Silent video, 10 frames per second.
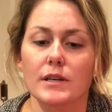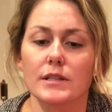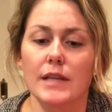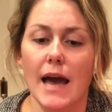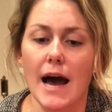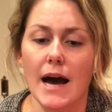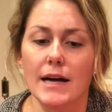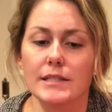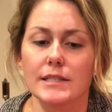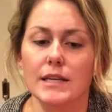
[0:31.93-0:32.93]
that
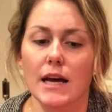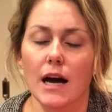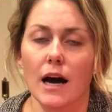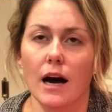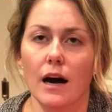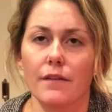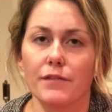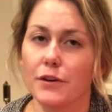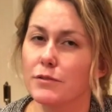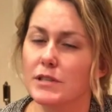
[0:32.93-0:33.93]
a
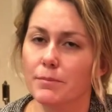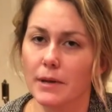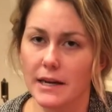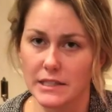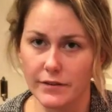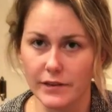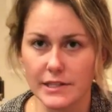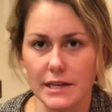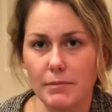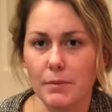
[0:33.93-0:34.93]
few simple activities
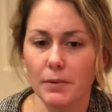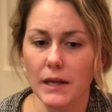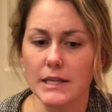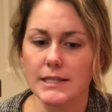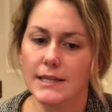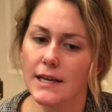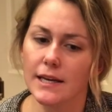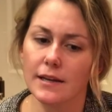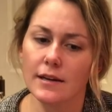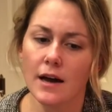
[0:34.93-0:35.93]
can be placed
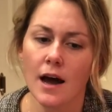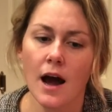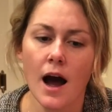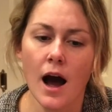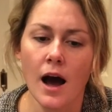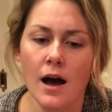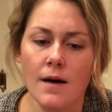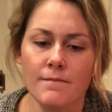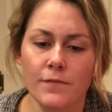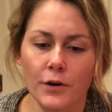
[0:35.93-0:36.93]
in
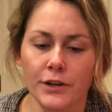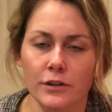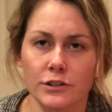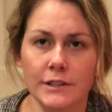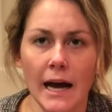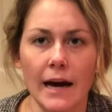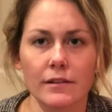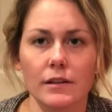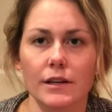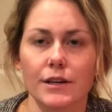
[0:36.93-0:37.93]
for your
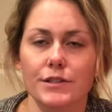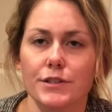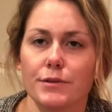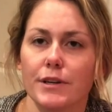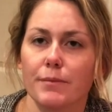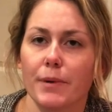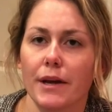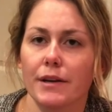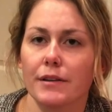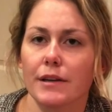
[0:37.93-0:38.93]
toddler to
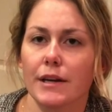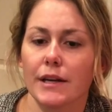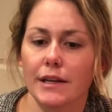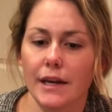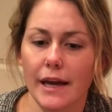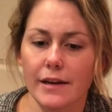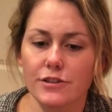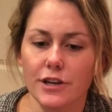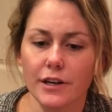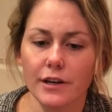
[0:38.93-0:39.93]
independently engage
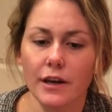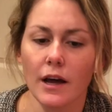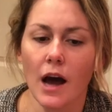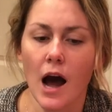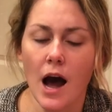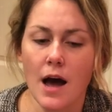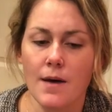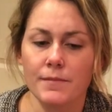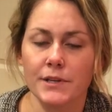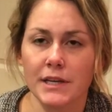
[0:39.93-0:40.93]
in
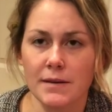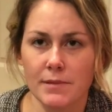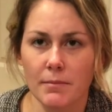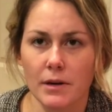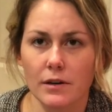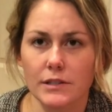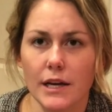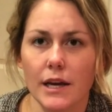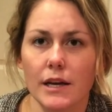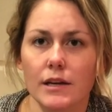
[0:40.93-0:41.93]
to keep them
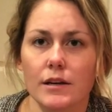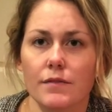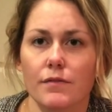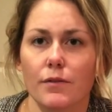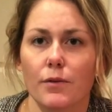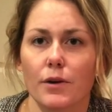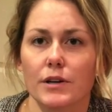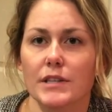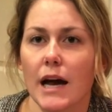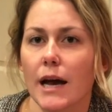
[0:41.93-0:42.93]
entertained for
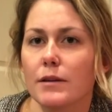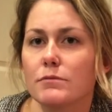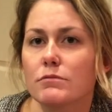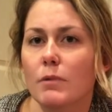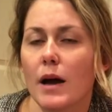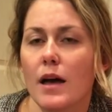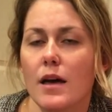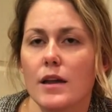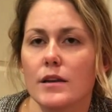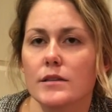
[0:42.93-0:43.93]
times
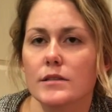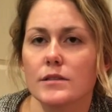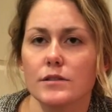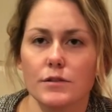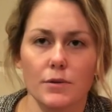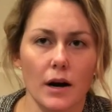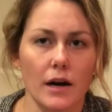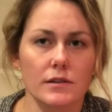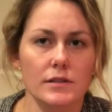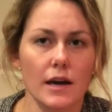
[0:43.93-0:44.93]
when you are,
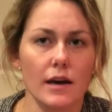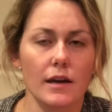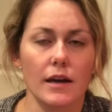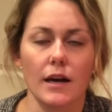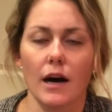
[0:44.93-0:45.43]
say,